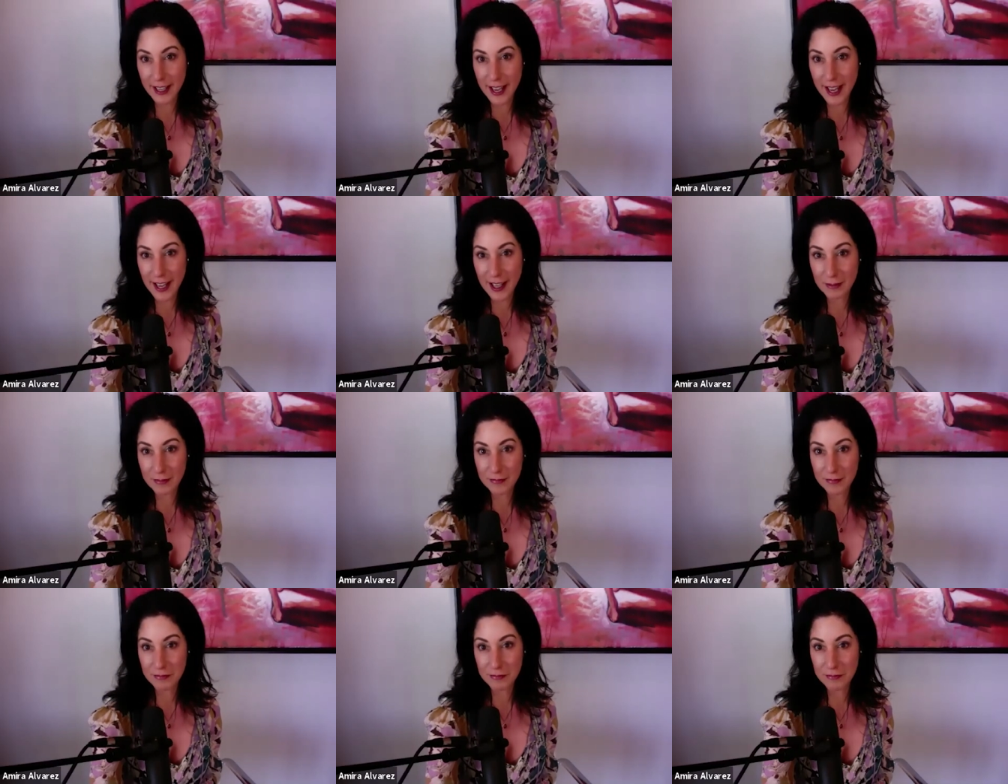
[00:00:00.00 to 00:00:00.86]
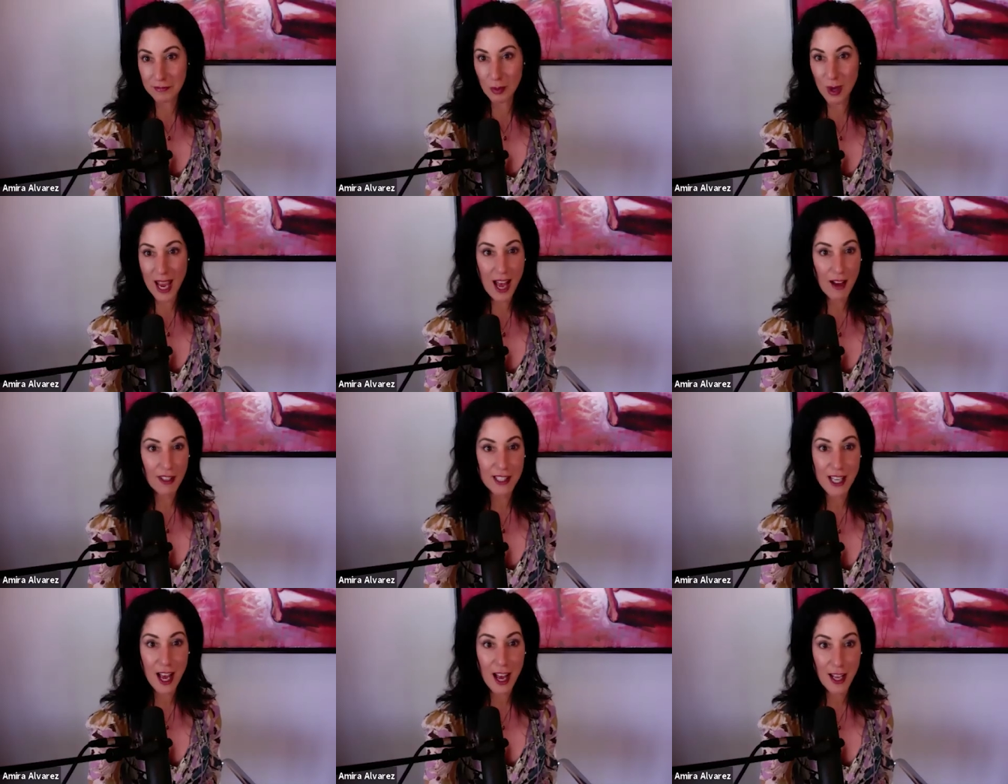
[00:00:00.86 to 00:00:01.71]
um, we have
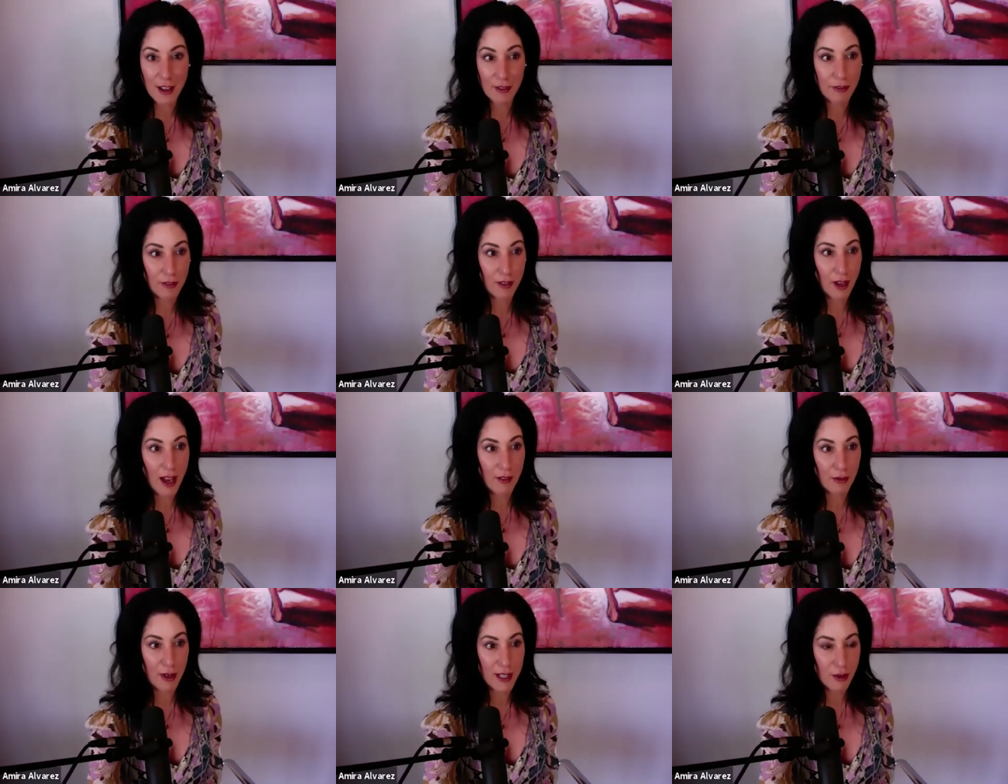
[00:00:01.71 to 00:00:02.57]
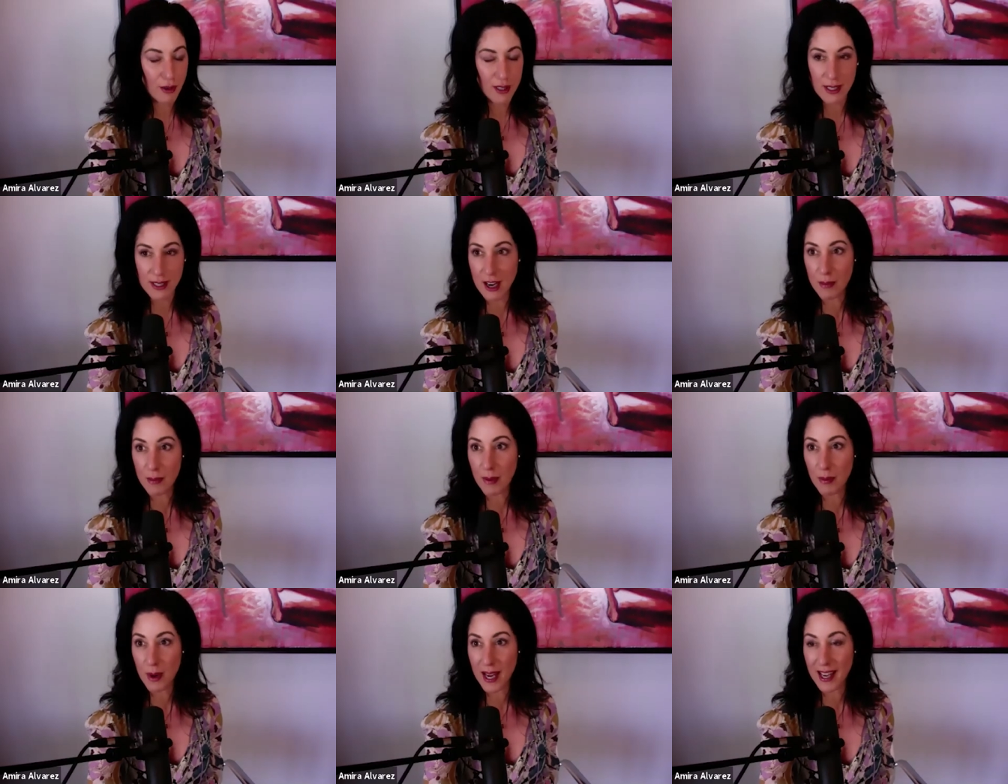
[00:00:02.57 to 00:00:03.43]
a ton of, of resources there,
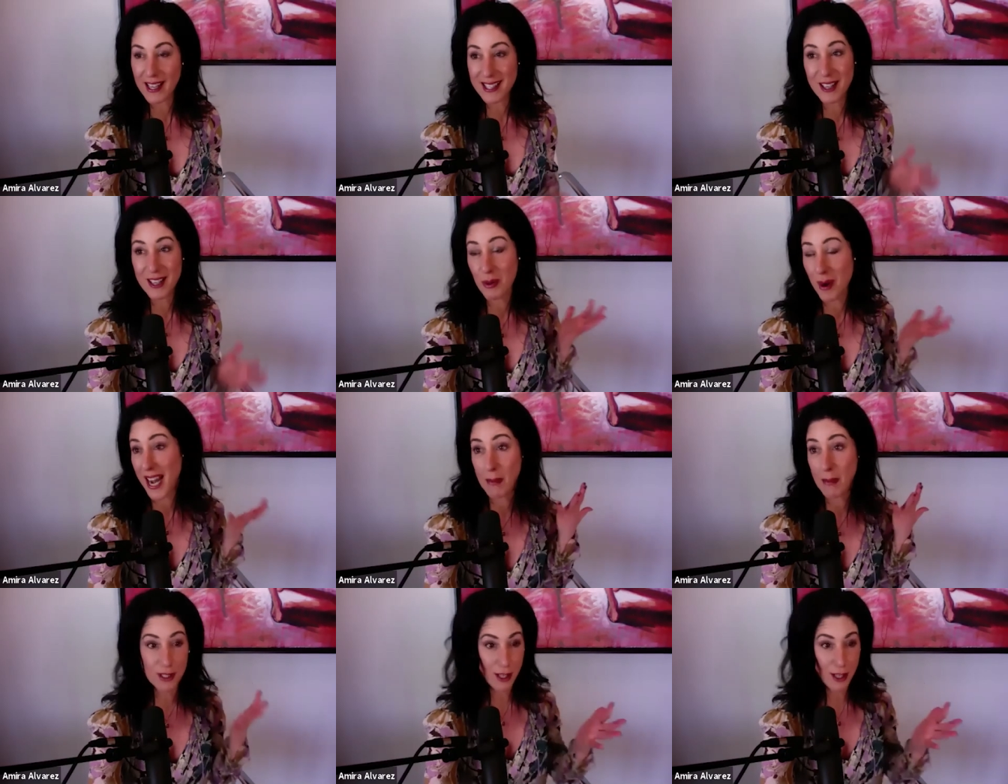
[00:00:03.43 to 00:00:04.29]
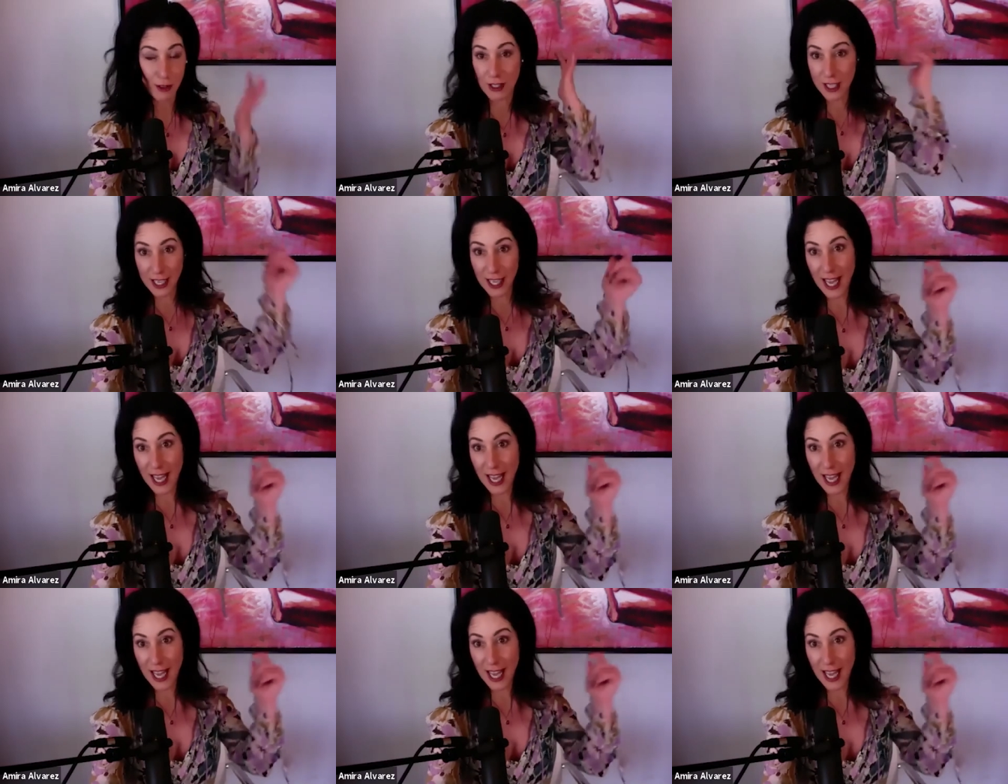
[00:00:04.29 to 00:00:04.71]
but we it's a great episode.